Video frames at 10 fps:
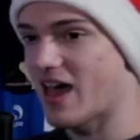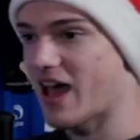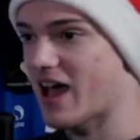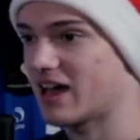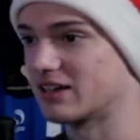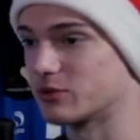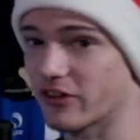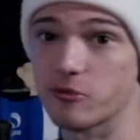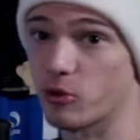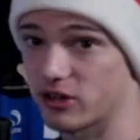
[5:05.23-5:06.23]
And when
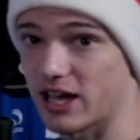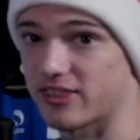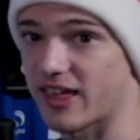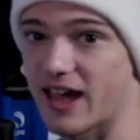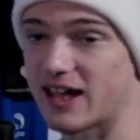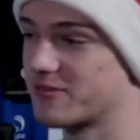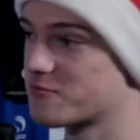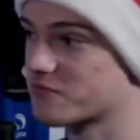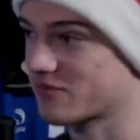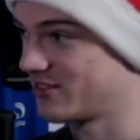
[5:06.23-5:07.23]
Liverpool are like that,
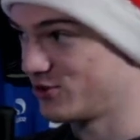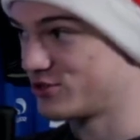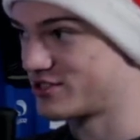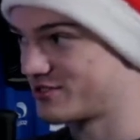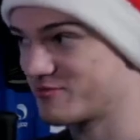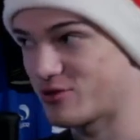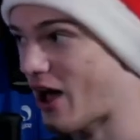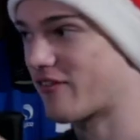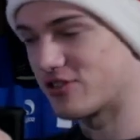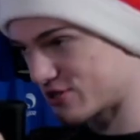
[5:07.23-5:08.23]
you
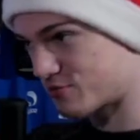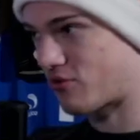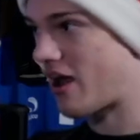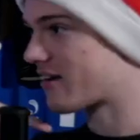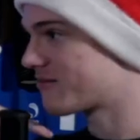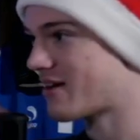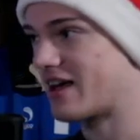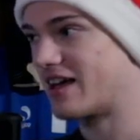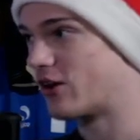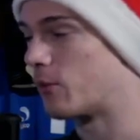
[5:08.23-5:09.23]
have to just pray
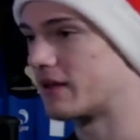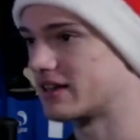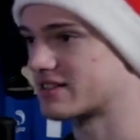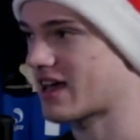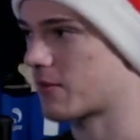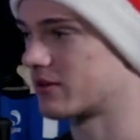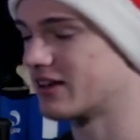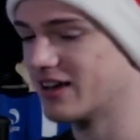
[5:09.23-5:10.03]
and hope that doesn't happen.